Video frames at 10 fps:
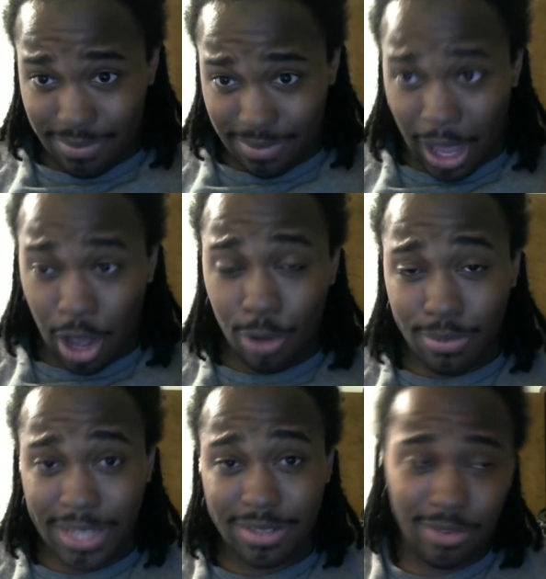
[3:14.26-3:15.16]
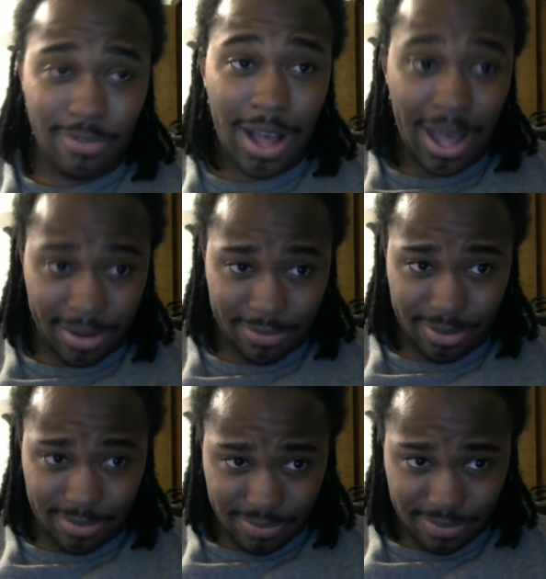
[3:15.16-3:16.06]
I hope they survived
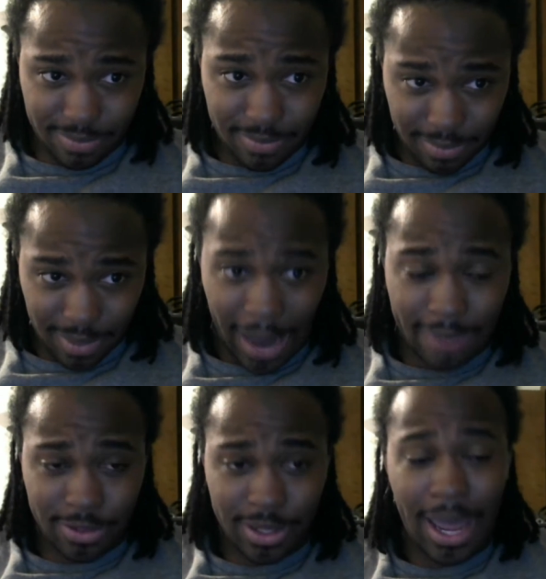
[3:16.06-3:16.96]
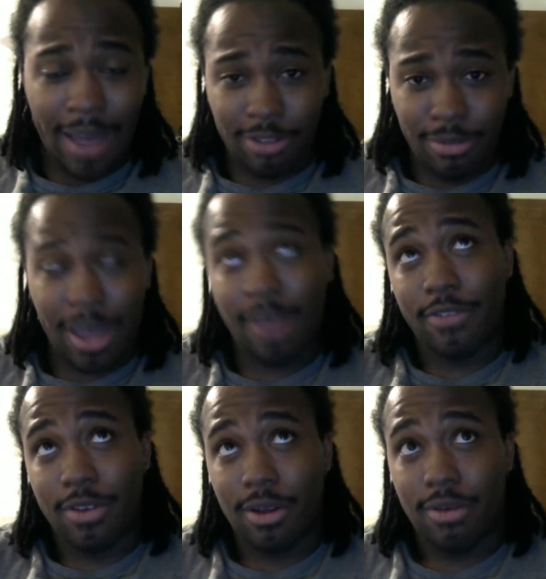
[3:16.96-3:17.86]
after the aftermath
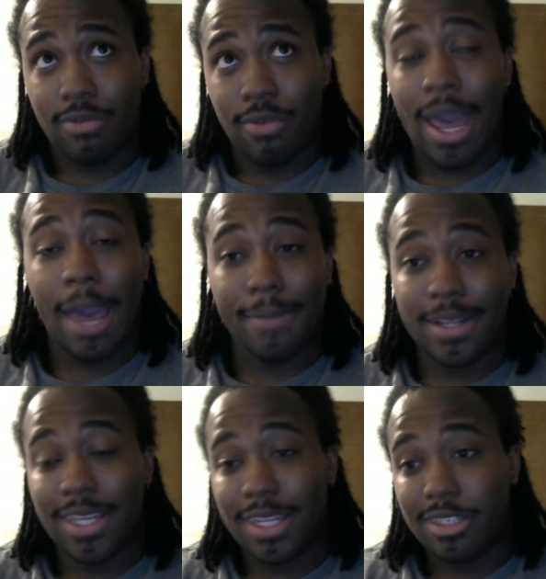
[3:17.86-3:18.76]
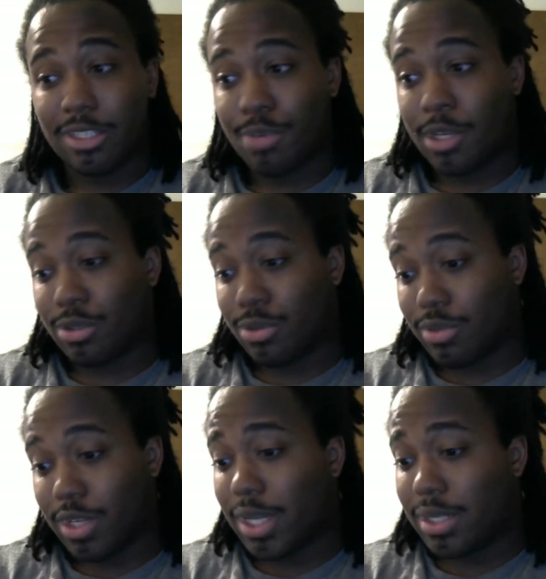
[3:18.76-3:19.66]
of what happened at the end of this special,
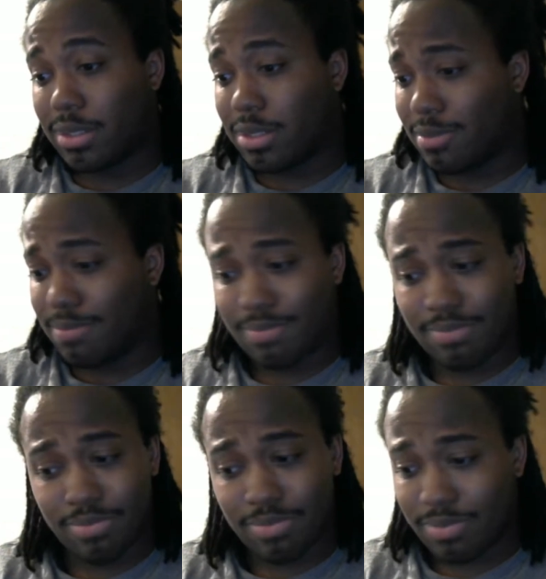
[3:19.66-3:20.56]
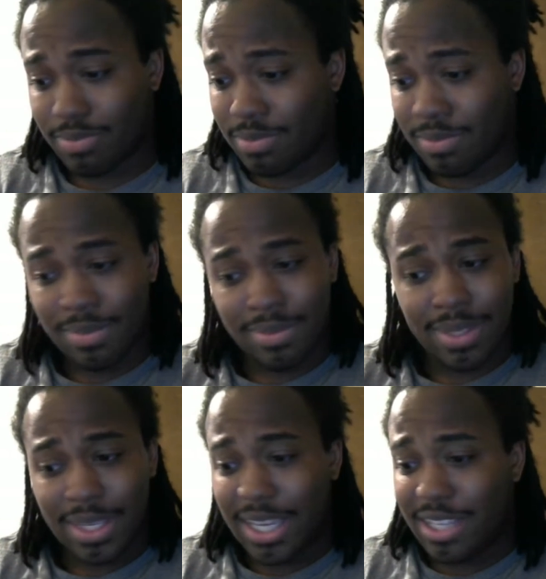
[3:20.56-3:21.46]
because
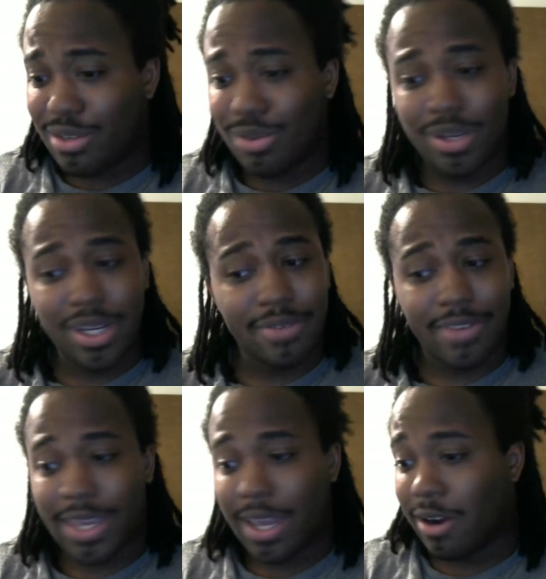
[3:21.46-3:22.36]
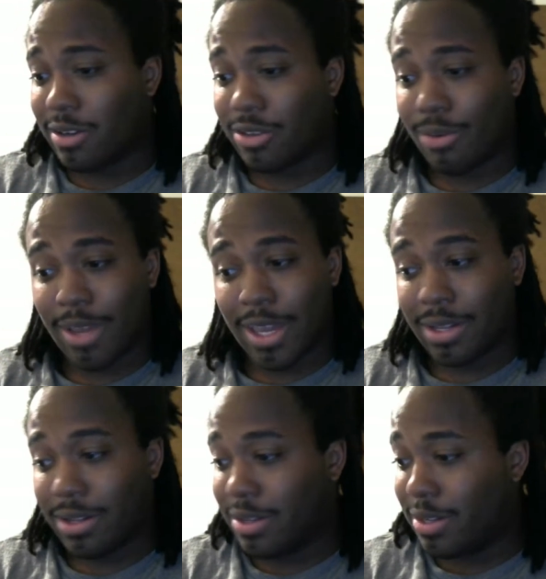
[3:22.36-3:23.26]
he's too good of a character,
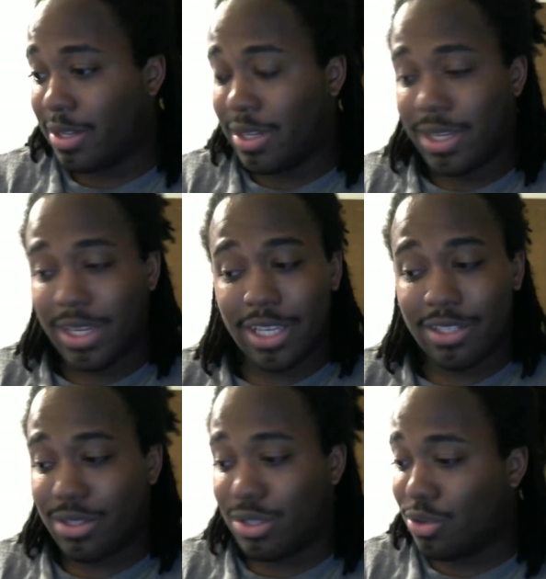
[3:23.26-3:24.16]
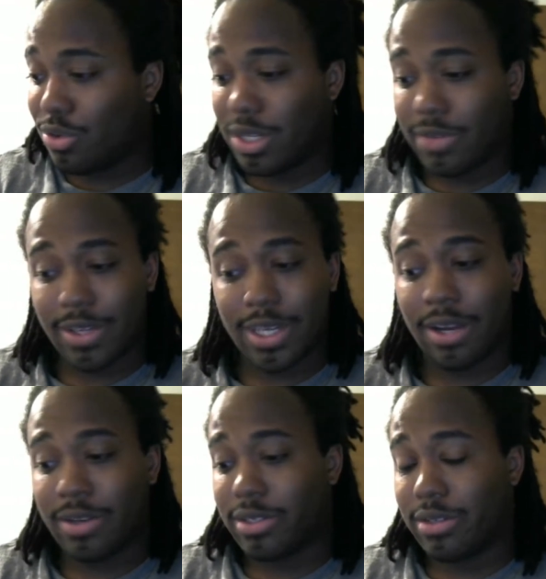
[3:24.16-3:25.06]
man. He's too good of a
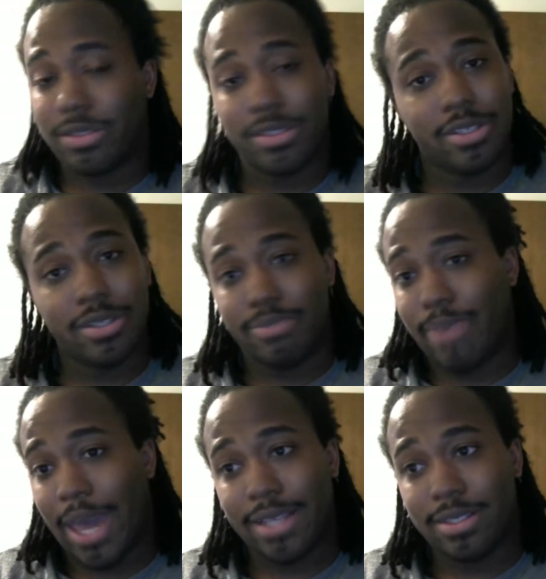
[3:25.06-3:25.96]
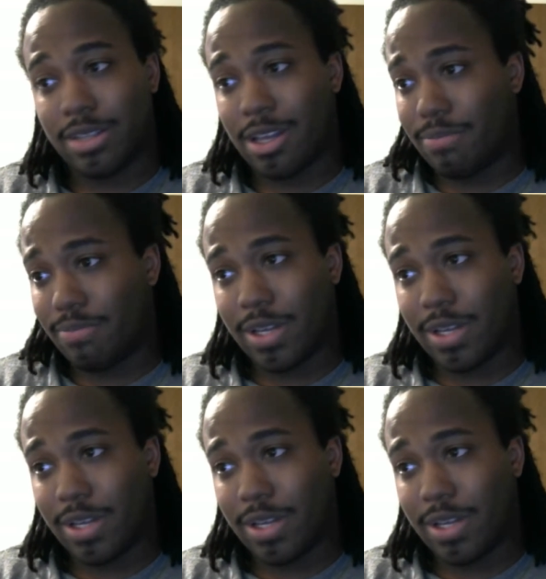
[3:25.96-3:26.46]
character to pass up.